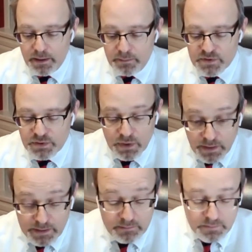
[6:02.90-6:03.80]
to
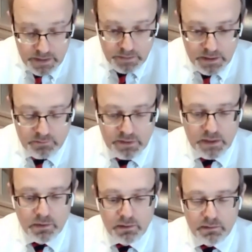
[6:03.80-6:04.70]
really convene
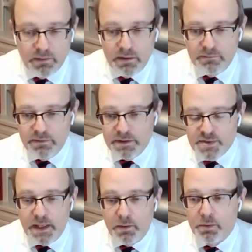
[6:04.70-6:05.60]
all of the
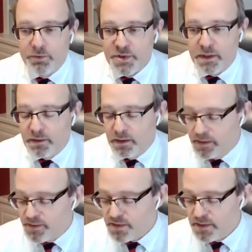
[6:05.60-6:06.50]
stakeholders on
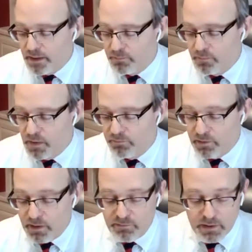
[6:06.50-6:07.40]
this
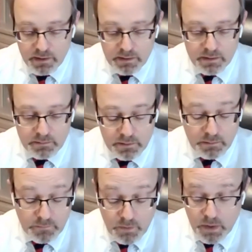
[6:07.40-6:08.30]
very, very
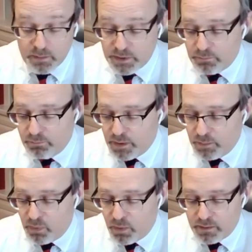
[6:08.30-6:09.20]
incredibly
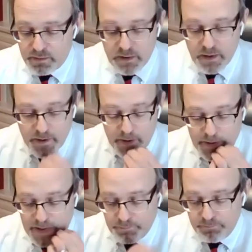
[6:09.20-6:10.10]
important
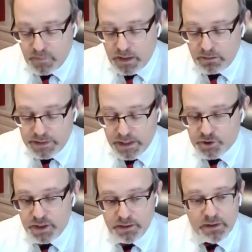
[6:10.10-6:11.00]

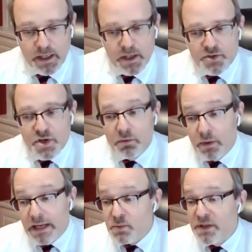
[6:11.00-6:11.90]
initiative. So
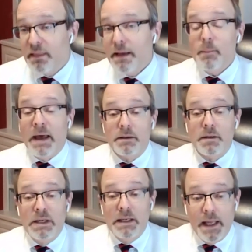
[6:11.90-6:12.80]
as we think about
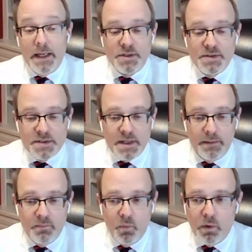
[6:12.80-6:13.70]
communications,
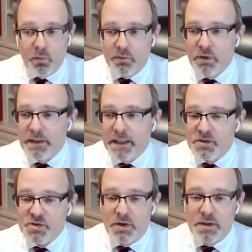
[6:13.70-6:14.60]
what we're really going
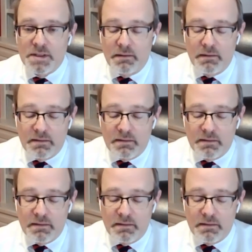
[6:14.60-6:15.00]
to start to